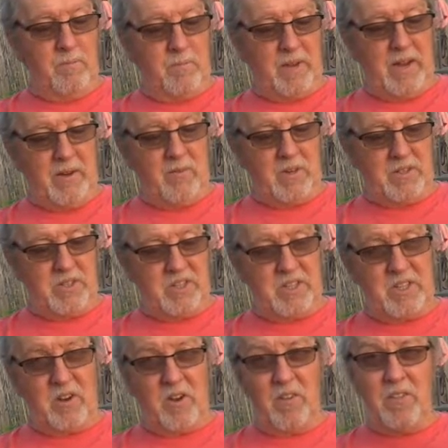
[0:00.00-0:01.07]
And once you
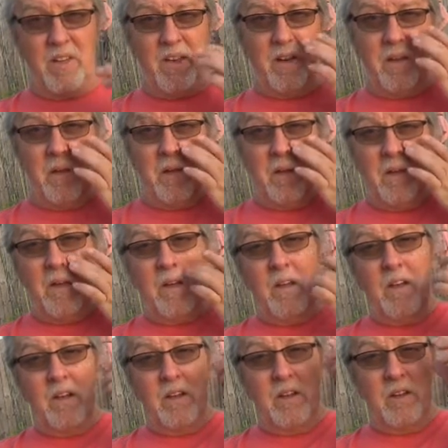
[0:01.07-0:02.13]
see all the
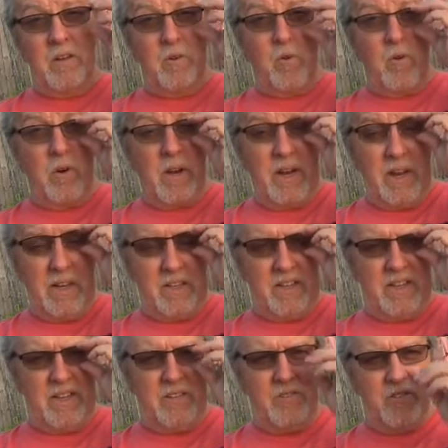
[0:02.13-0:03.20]
corrugated
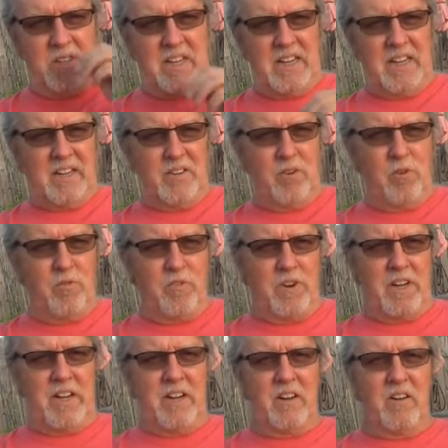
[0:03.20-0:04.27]
they use to get it over
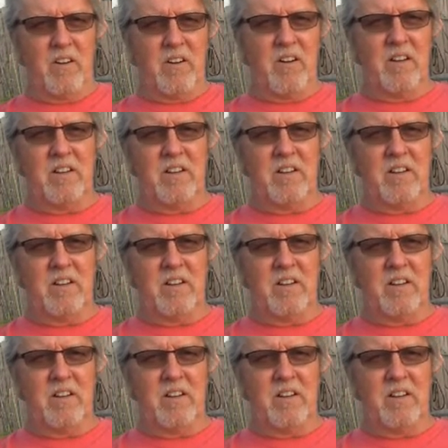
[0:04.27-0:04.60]
here,